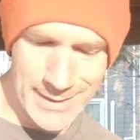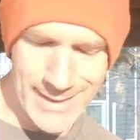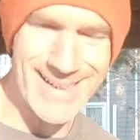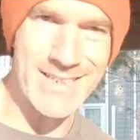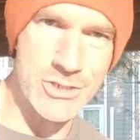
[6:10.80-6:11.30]

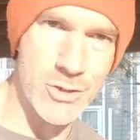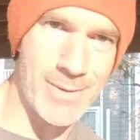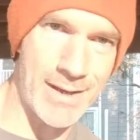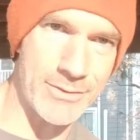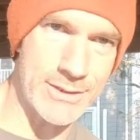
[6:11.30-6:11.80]
Then I need to
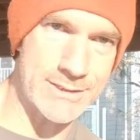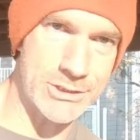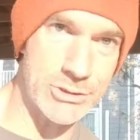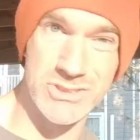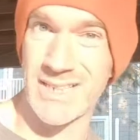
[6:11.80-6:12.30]
trim out the
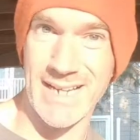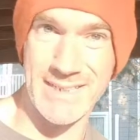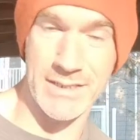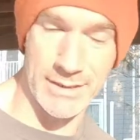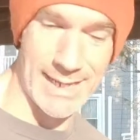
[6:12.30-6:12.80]
shoes like I
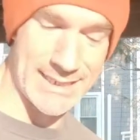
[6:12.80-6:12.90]
did in the